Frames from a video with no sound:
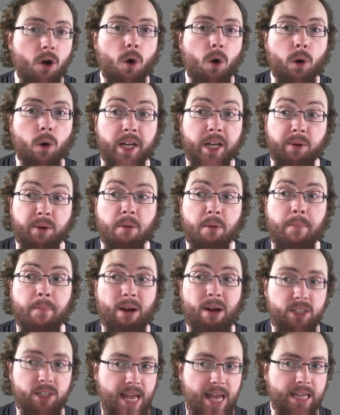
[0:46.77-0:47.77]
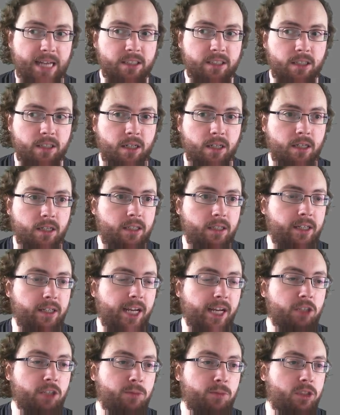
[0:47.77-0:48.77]
or they are about to exit the
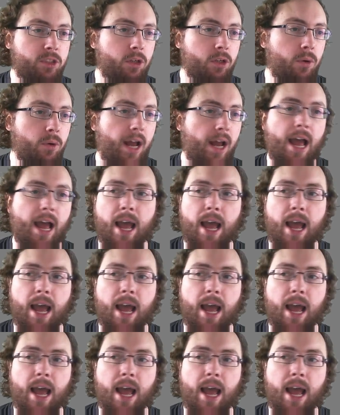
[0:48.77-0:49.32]
engagement zone